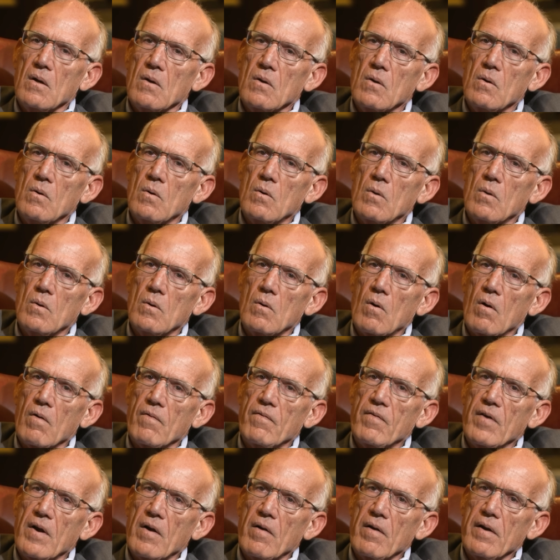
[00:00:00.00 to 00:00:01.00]
who are
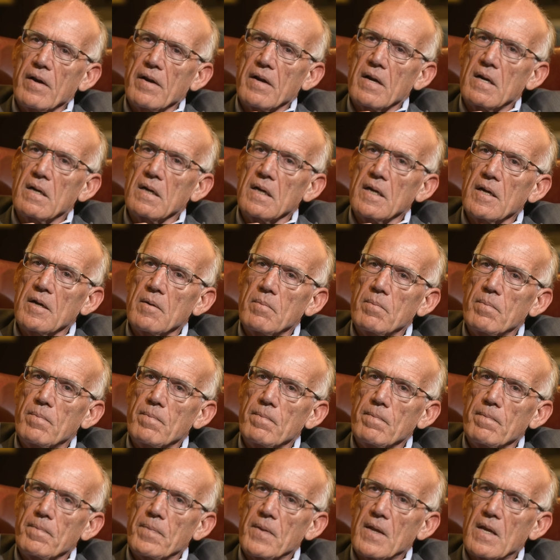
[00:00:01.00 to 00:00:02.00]
very glib
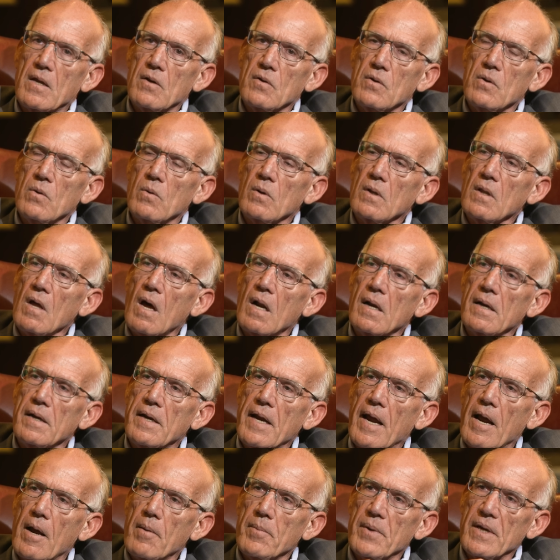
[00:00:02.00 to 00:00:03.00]
can do a lot of
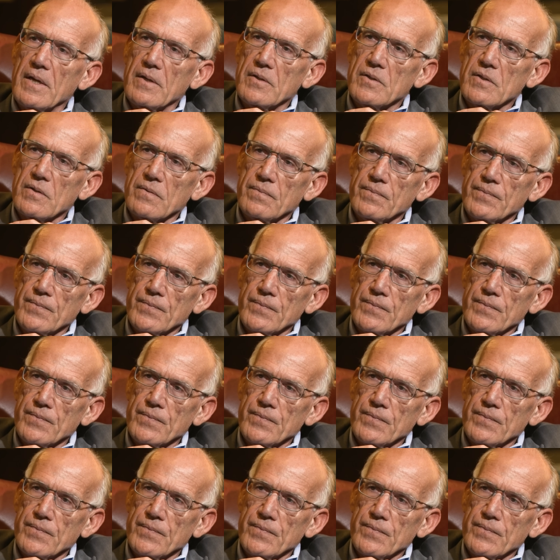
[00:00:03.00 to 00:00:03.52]
damage.